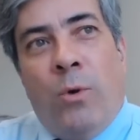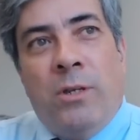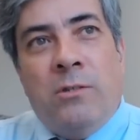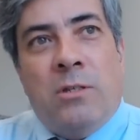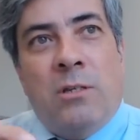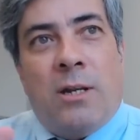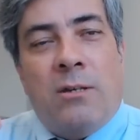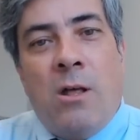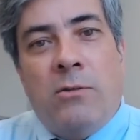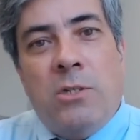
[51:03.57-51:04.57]
When does the
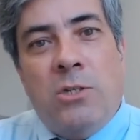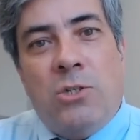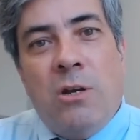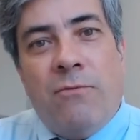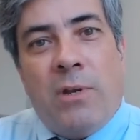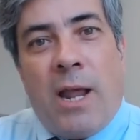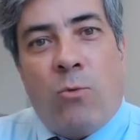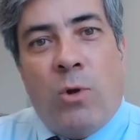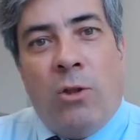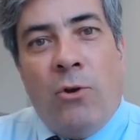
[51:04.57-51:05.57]
technology shift?
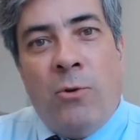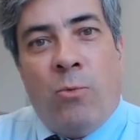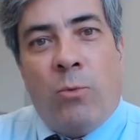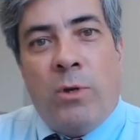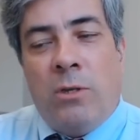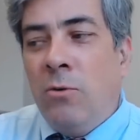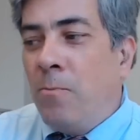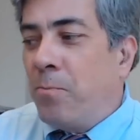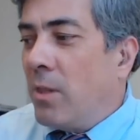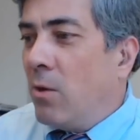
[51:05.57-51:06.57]
And how do we learn? What do we
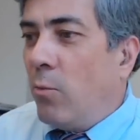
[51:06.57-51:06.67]
do?